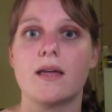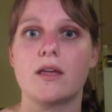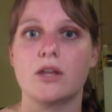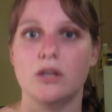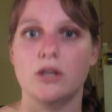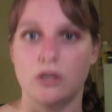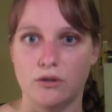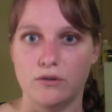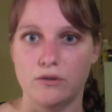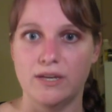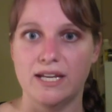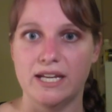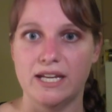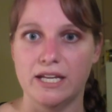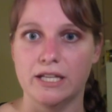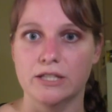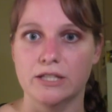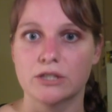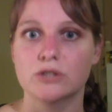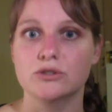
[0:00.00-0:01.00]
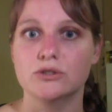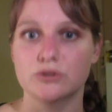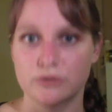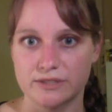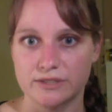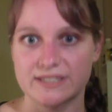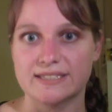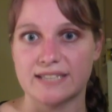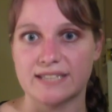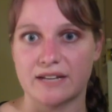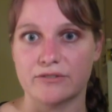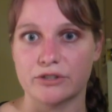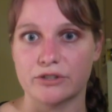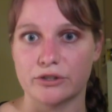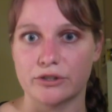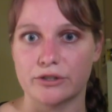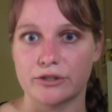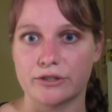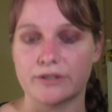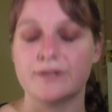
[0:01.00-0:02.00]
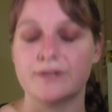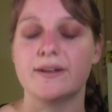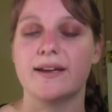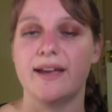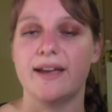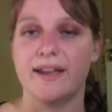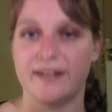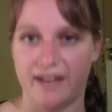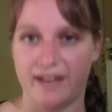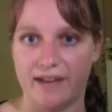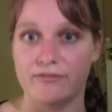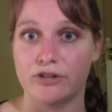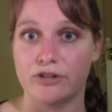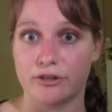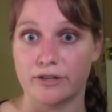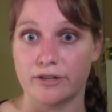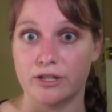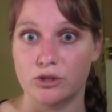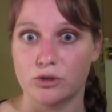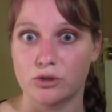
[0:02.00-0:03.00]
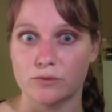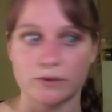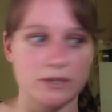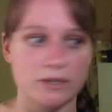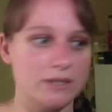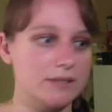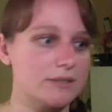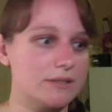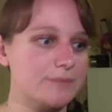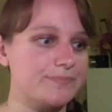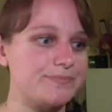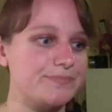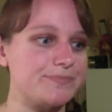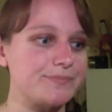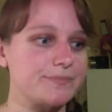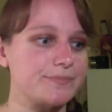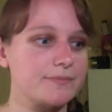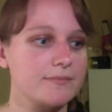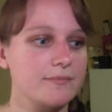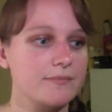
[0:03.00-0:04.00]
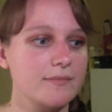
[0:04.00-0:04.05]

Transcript: You need to discover her and have her in your world. I